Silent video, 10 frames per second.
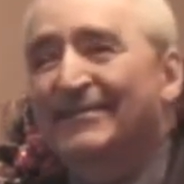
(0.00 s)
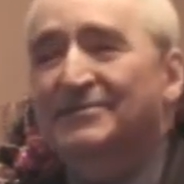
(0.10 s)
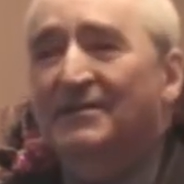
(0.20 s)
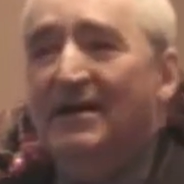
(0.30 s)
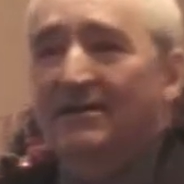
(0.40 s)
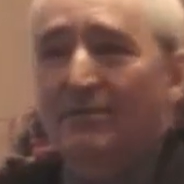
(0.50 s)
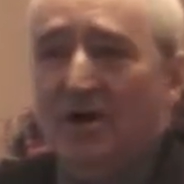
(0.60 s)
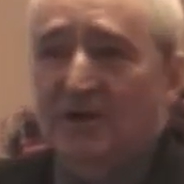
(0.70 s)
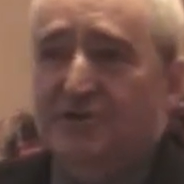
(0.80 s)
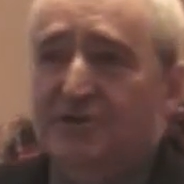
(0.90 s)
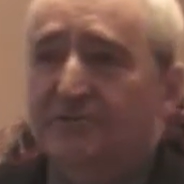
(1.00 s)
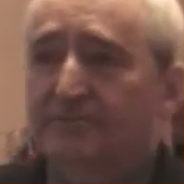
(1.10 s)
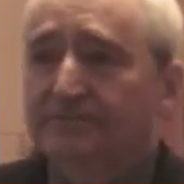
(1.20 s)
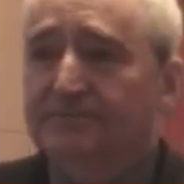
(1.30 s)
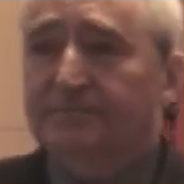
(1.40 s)
Here's a guy named Archie,
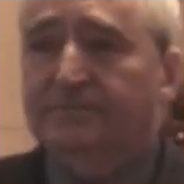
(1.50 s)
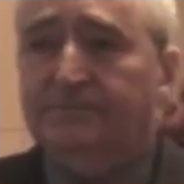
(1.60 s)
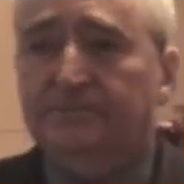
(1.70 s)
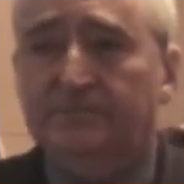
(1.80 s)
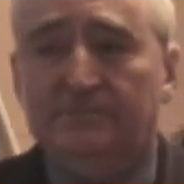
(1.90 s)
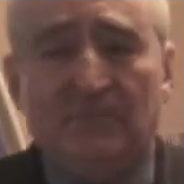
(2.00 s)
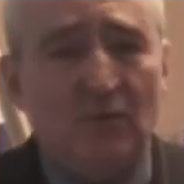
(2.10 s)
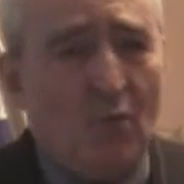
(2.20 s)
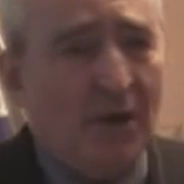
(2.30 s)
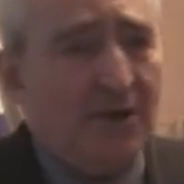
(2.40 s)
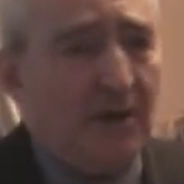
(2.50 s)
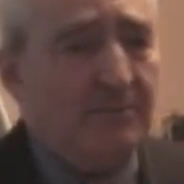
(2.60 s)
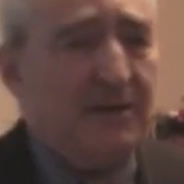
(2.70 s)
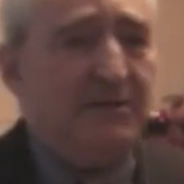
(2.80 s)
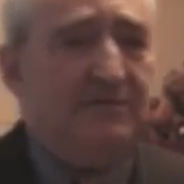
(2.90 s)

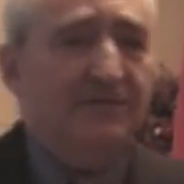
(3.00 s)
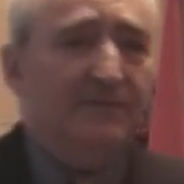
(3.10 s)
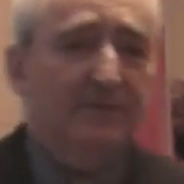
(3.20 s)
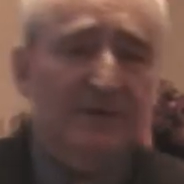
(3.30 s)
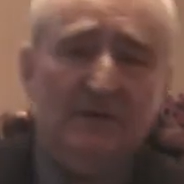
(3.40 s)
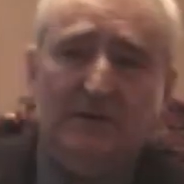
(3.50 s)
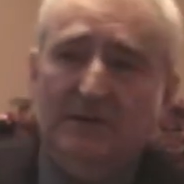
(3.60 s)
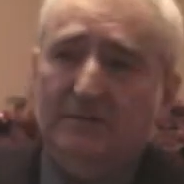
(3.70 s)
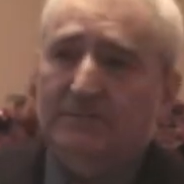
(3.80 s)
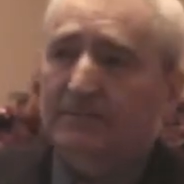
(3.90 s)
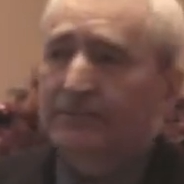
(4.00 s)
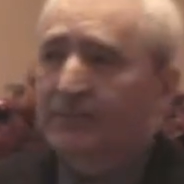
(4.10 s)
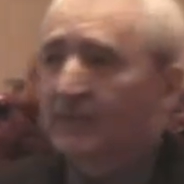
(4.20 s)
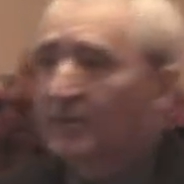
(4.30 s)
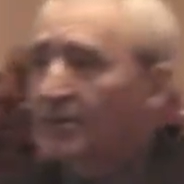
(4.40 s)
one-armed native Indian.
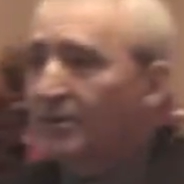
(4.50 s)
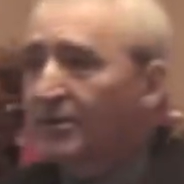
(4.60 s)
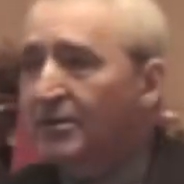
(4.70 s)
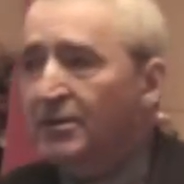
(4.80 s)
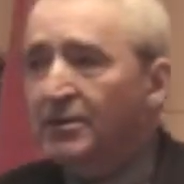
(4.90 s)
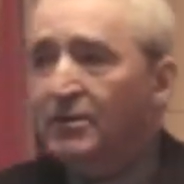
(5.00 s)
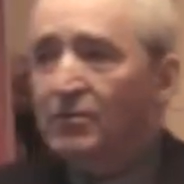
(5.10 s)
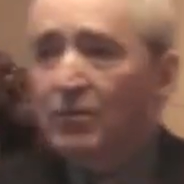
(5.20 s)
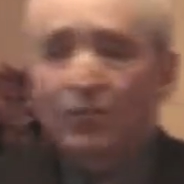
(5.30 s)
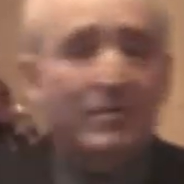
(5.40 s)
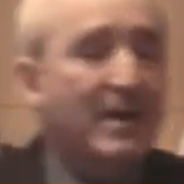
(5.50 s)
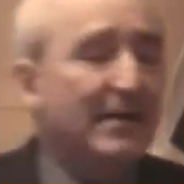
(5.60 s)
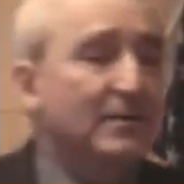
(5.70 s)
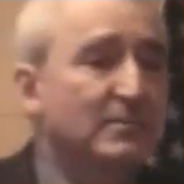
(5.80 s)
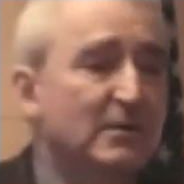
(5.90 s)
When we
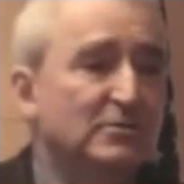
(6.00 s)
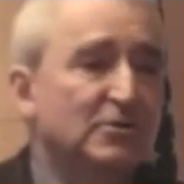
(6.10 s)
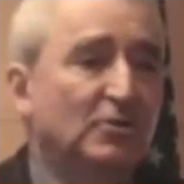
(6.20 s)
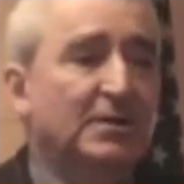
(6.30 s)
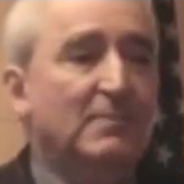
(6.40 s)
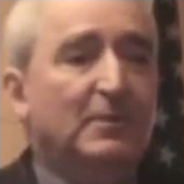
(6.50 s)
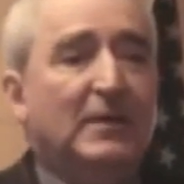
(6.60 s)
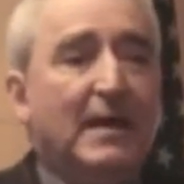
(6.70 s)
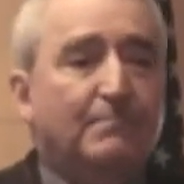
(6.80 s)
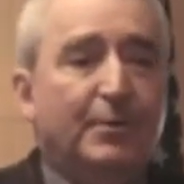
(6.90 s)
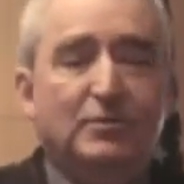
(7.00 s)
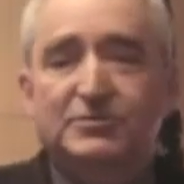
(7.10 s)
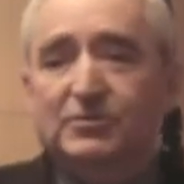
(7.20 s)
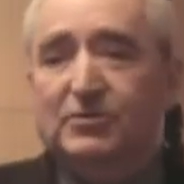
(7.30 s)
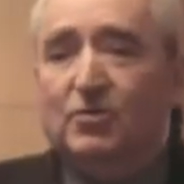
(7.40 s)
met him, he was holding up a
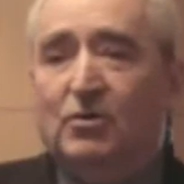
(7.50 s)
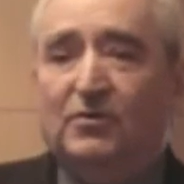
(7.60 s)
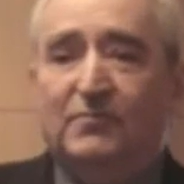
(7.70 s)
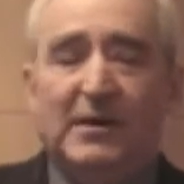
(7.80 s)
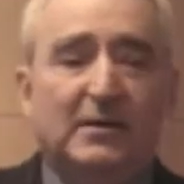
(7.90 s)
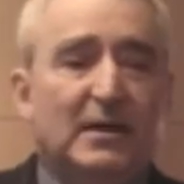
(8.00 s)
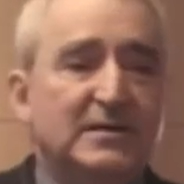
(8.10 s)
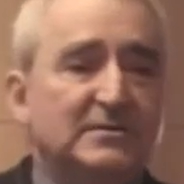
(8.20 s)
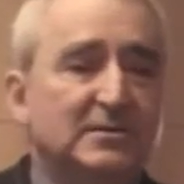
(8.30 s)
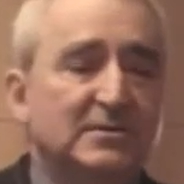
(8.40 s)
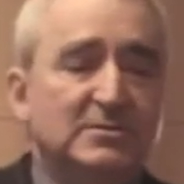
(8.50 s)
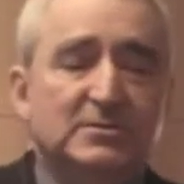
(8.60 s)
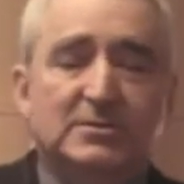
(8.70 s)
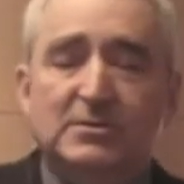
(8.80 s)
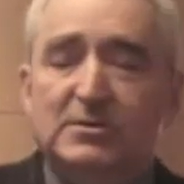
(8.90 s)
lamppost the corner of Main and
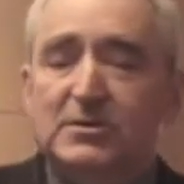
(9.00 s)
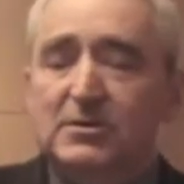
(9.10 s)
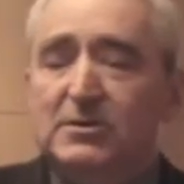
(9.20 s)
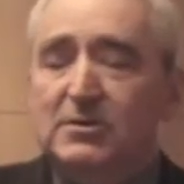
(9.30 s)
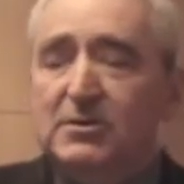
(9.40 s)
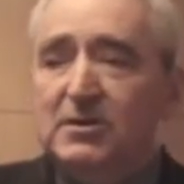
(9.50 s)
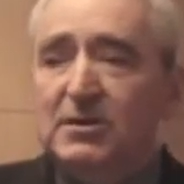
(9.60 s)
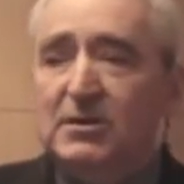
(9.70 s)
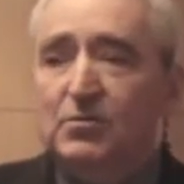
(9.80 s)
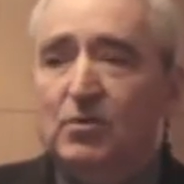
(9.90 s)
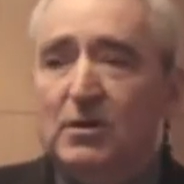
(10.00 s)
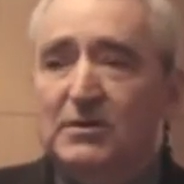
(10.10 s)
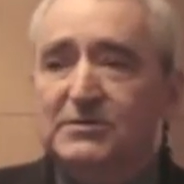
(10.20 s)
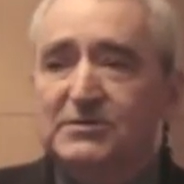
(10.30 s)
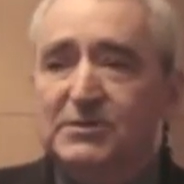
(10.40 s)
Hastings. He
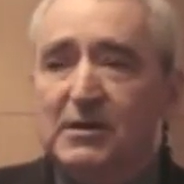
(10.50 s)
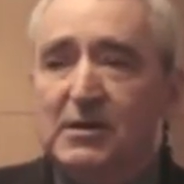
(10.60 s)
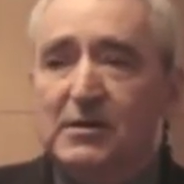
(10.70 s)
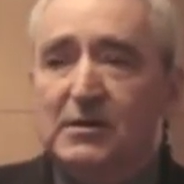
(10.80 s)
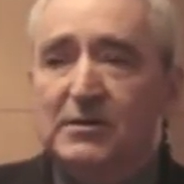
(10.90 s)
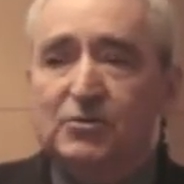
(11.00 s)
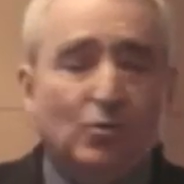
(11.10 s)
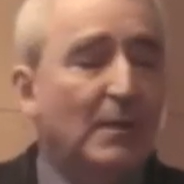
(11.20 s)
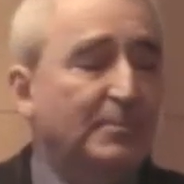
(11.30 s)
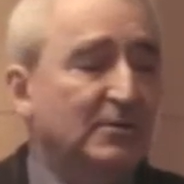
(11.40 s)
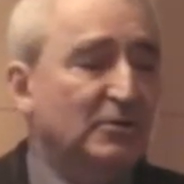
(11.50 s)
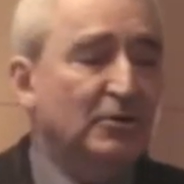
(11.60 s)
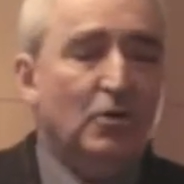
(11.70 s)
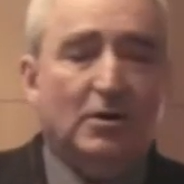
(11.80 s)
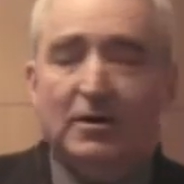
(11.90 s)
grew up in
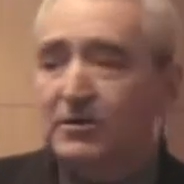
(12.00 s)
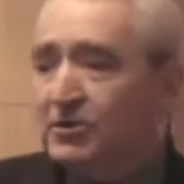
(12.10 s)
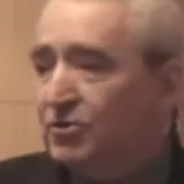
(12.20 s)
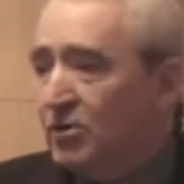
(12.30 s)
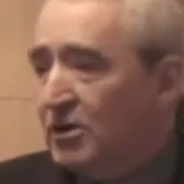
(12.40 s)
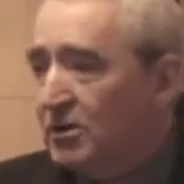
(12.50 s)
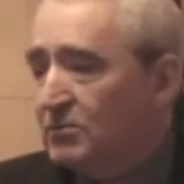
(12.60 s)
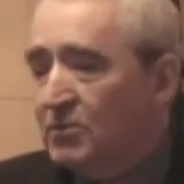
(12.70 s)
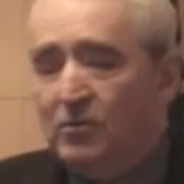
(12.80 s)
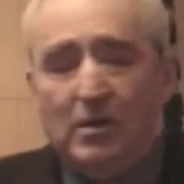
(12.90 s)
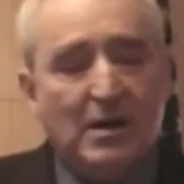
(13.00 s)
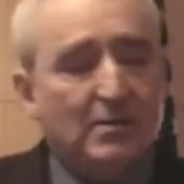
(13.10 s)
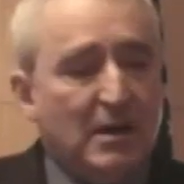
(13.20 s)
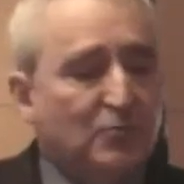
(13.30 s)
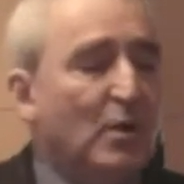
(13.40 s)
Kenora. Kenora,
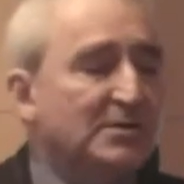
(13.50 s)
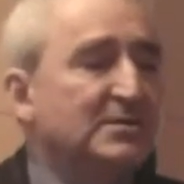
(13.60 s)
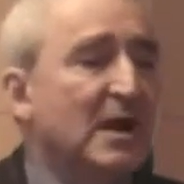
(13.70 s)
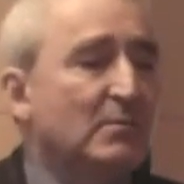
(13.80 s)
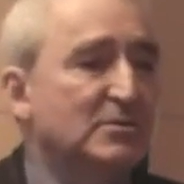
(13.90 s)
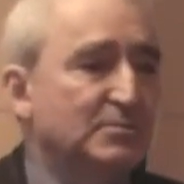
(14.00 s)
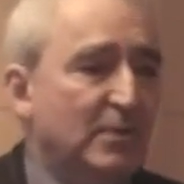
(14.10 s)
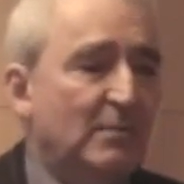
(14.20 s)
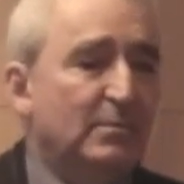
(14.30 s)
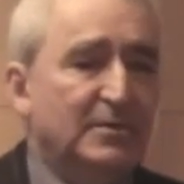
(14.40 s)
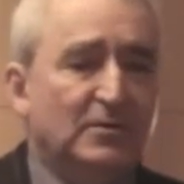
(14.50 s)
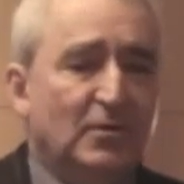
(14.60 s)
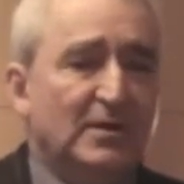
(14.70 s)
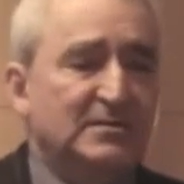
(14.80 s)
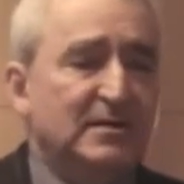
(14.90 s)
at one time, was probably the
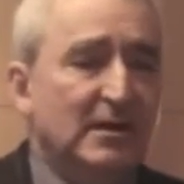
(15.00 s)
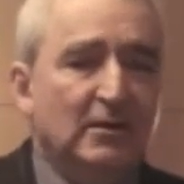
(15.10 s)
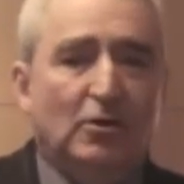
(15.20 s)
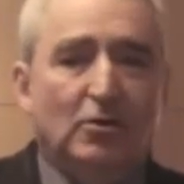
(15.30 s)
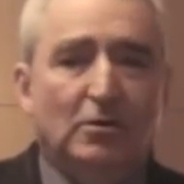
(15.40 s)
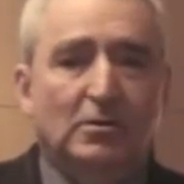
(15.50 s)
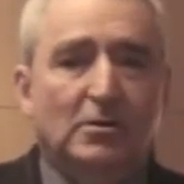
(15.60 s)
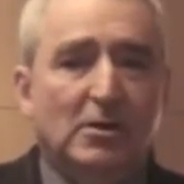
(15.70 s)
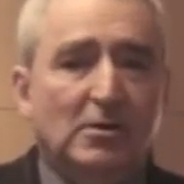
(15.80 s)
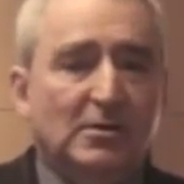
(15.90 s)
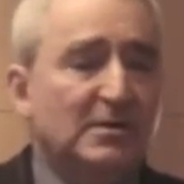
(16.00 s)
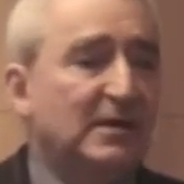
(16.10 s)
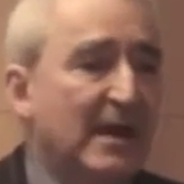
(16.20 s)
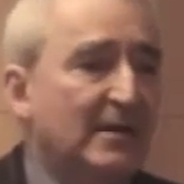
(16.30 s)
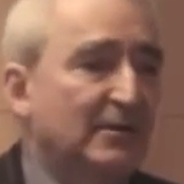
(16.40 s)
greatest hellhole
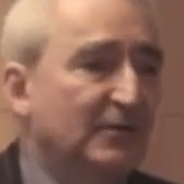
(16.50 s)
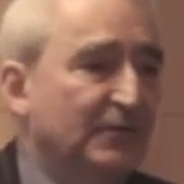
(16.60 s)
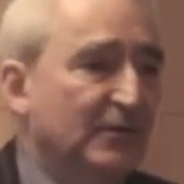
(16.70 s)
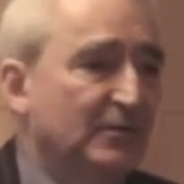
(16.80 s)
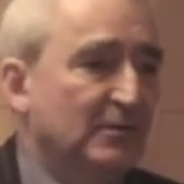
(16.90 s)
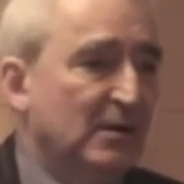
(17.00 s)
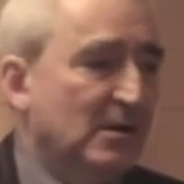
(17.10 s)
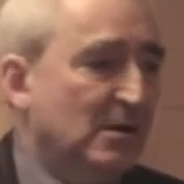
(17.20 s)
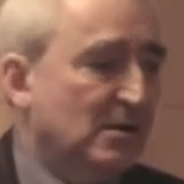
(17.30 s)
in Canada for